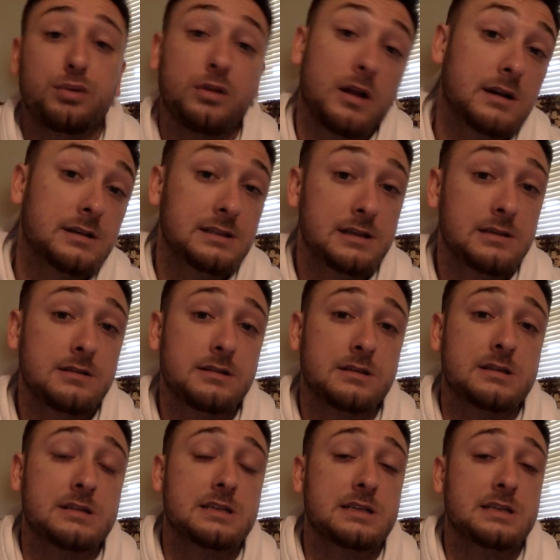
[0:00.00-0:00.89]
plugged into
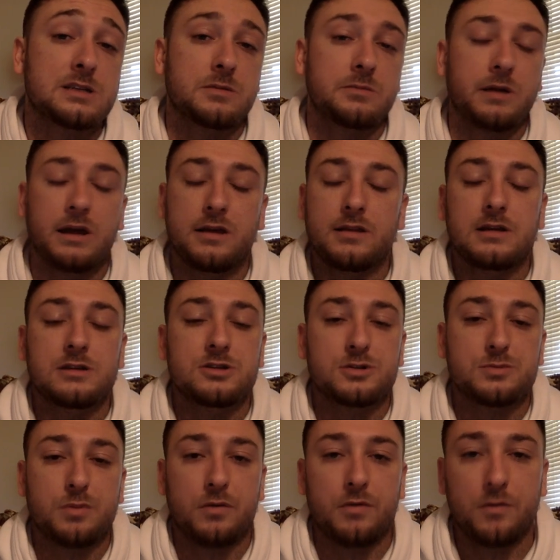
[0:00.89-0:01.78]
the system and they
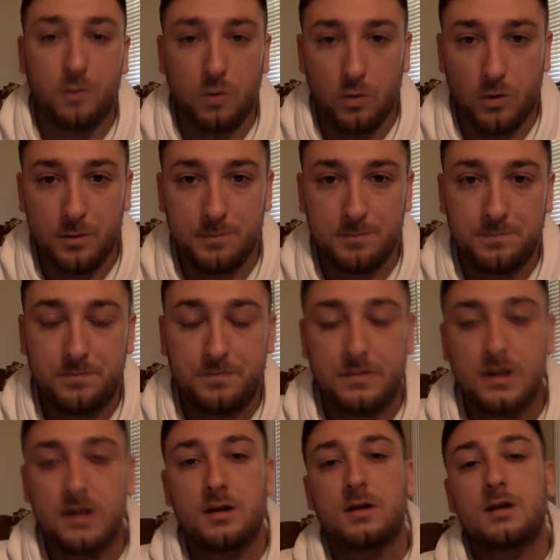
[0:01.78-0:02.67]
just perform.
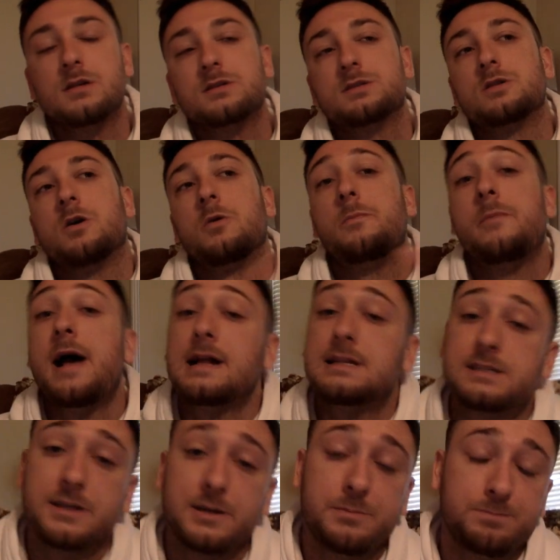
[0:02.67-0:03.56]
So
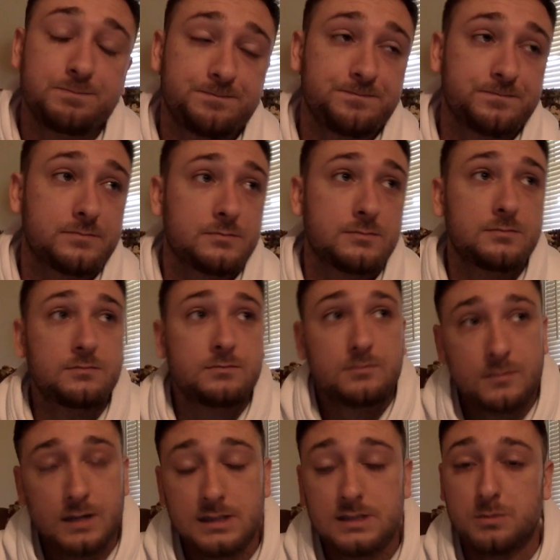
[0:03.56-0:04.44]
Matip,
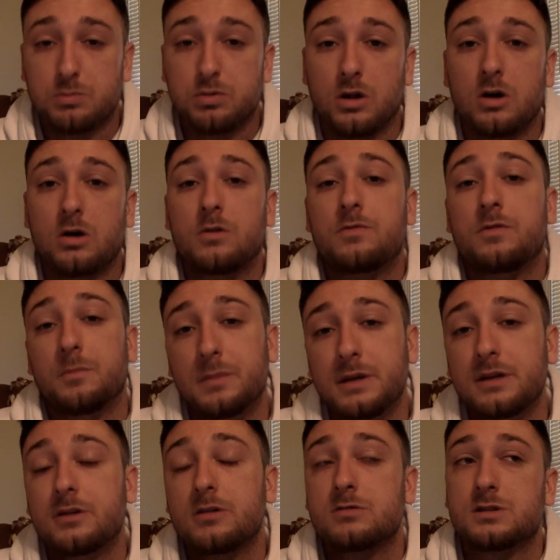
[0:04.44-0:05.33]
it's a blow.
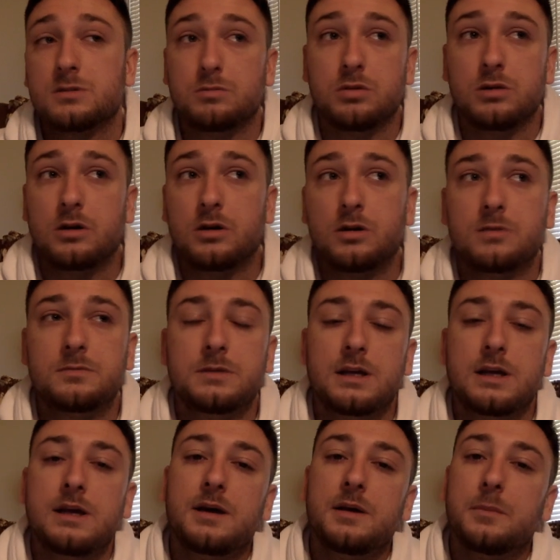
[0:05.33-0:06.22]
Fabinho, it's a blow.
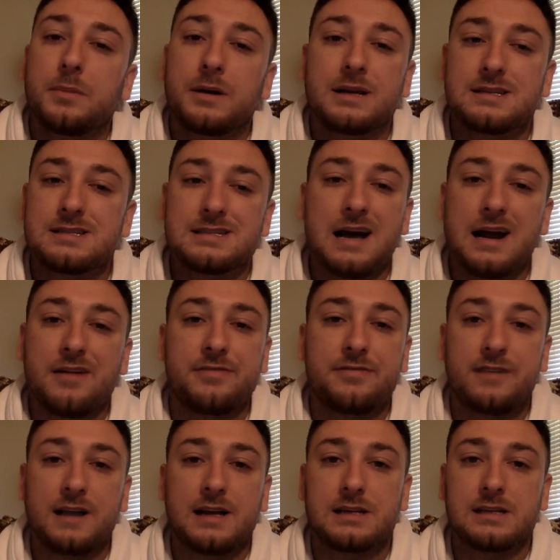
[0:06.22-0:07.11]
But it's not
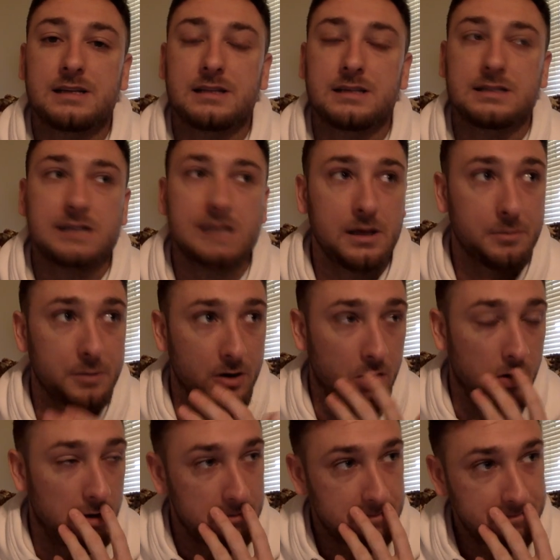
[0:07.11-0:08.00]
affecting the team
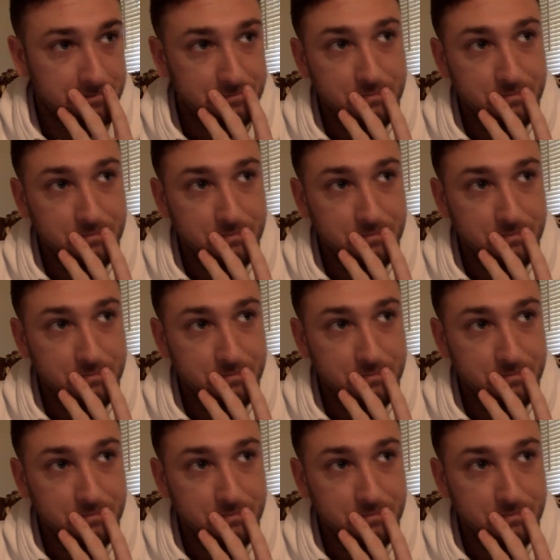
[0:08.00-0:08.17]
at all.